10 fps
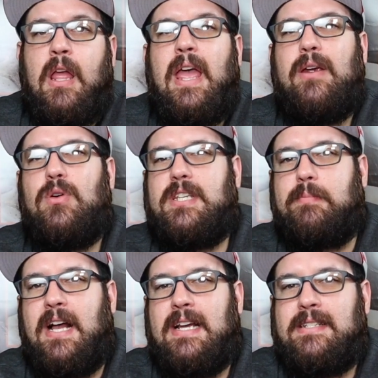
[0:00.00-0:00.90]
Hey, what's
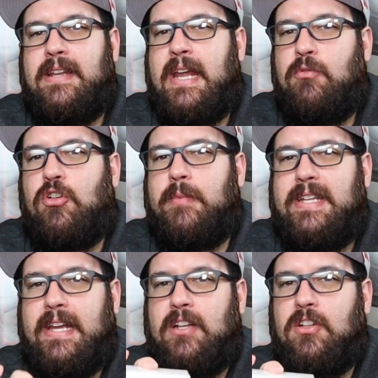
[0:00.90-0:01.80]
up guys? Today we're going to be
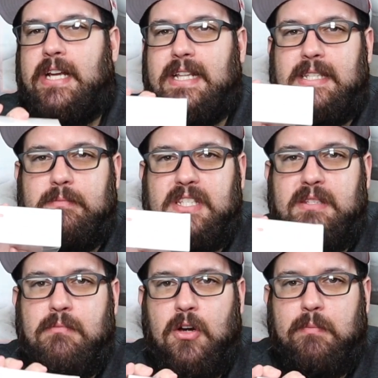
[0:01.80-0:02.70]
taking a look at some
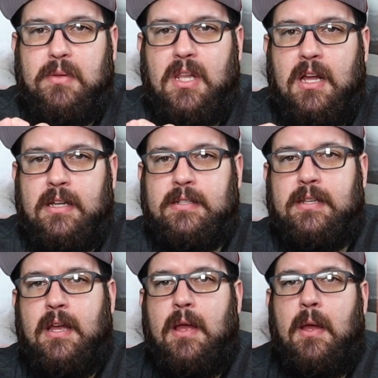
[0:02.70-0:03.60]
smart
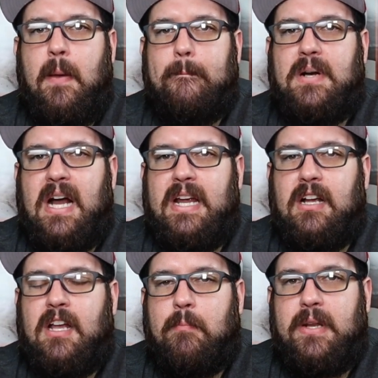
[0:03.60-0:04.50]
plugs by a
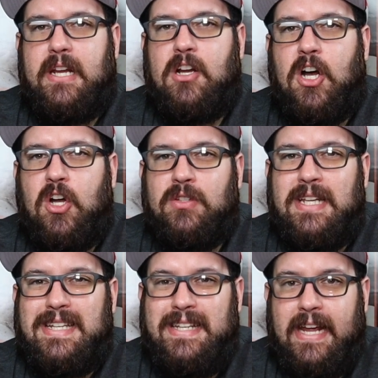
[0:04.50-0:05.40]
company called
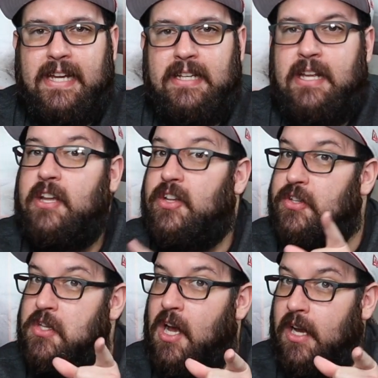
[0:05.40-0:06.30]
Teckin.
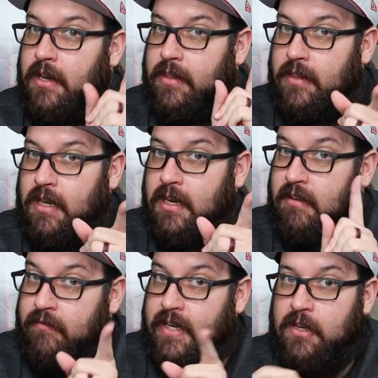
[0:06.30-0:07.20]
Not the
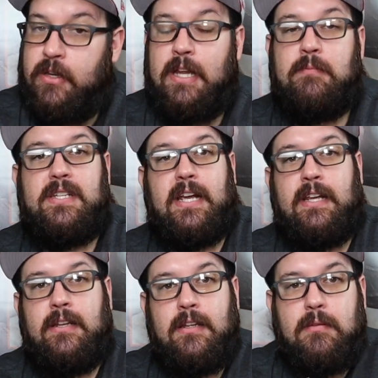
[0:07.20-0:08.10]
video game
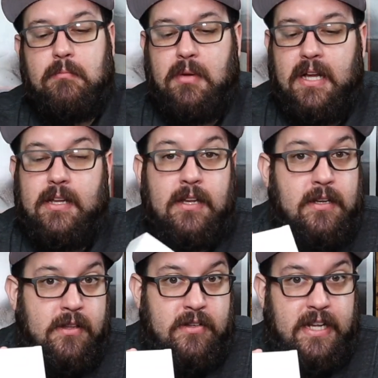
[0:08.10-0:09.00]
Tekken, but
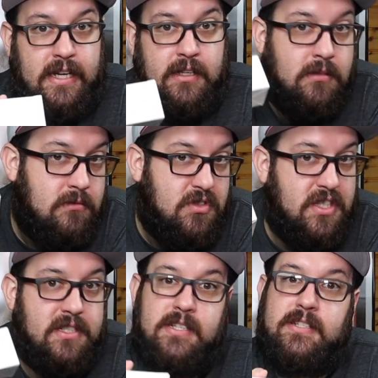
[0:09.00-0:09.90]
another Tekken,
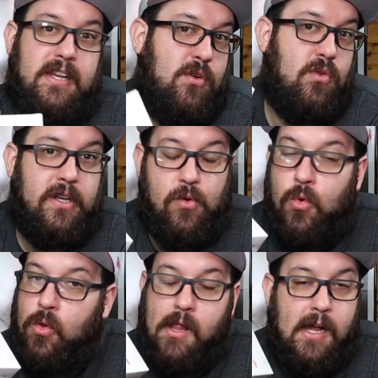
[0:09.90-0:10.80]
just as equally
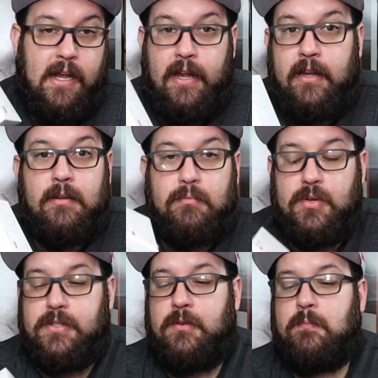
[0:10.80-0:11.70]
cool, I
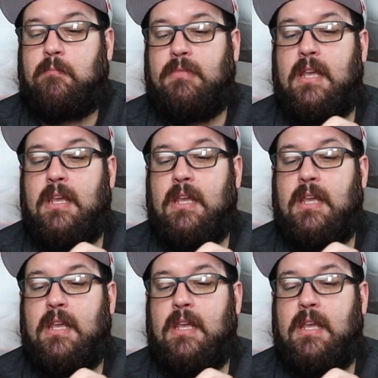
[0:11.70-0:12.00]
presume.